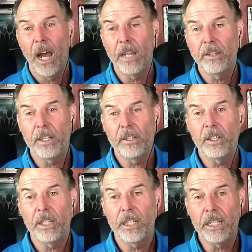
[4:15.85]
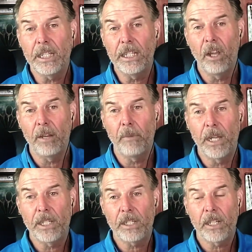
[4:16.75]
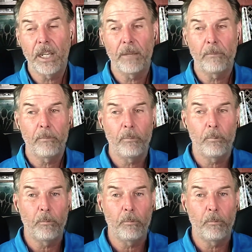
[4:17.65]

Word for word: I think that Elon Musk um,